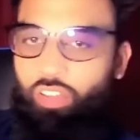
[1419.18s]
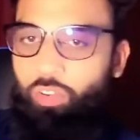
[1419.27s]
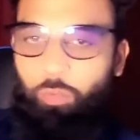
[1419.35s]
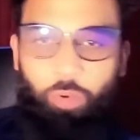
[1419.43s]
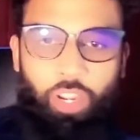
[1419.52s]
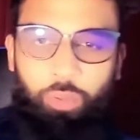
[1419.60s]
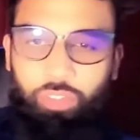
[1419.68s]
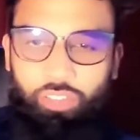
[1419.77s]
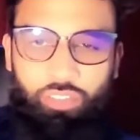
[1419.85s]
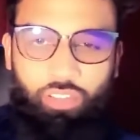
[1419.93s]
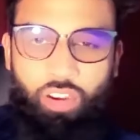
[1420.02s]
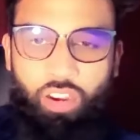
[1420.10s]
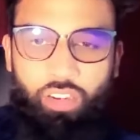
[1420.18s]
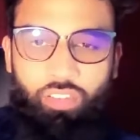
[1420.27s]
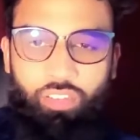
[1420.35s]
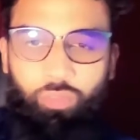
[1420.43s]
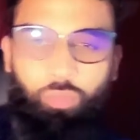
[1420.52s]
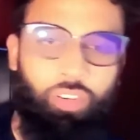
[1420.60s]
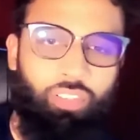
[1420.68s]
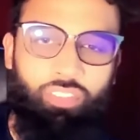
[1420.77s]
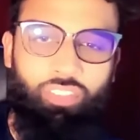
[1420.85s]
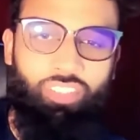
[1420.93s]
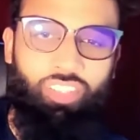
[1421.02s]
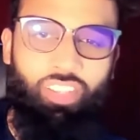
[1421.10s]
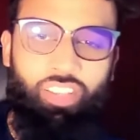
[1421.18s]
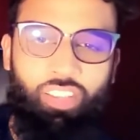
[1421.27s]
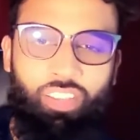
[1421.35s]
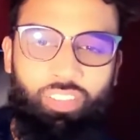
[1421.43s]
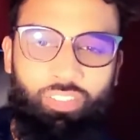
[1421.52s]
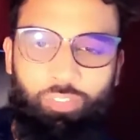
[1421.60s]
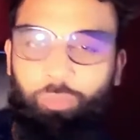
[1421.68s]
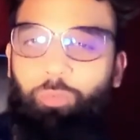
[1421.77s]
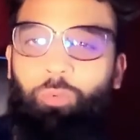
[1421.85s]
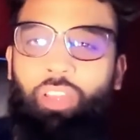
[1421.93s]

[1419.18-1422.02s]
Where do they start? What is it they do?